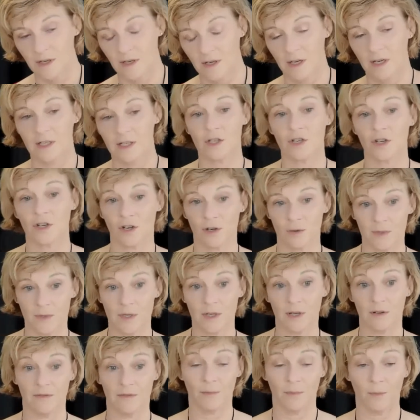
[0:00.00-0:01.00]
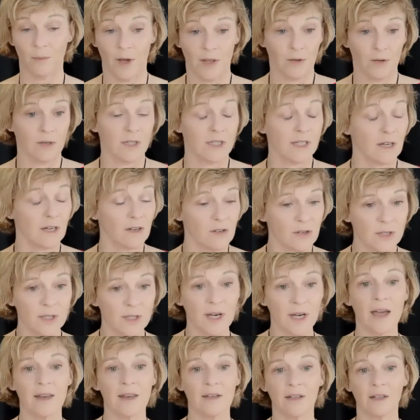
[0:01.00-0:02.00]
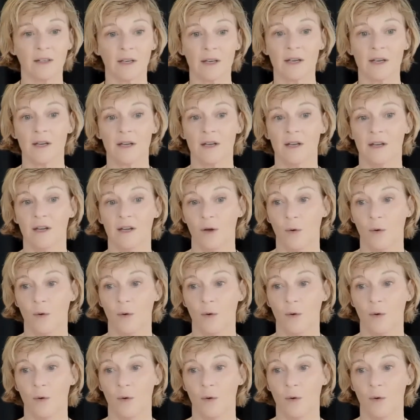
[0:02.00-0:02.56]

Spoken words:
in terms of whether it's understanding,